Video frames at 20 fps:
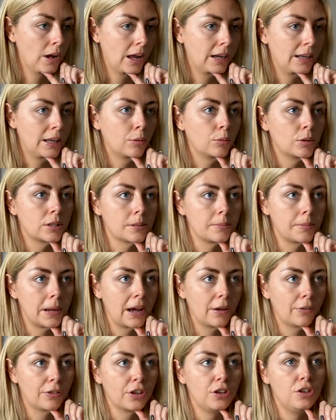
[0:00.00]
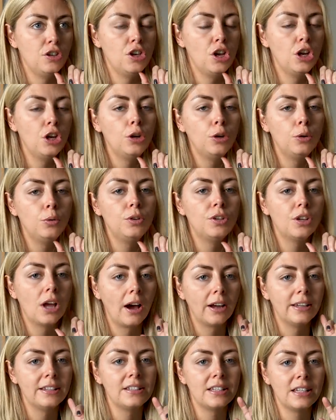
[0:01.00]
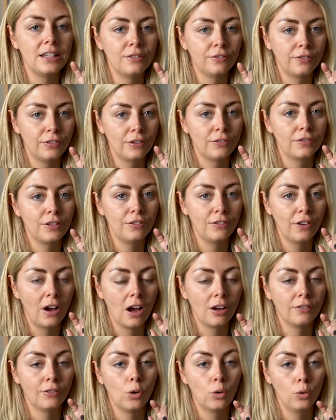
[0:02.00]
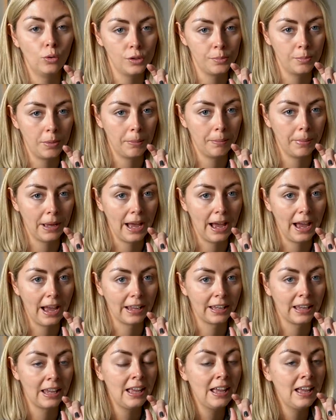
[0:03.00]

and it was about the new 1955 horsebit bag.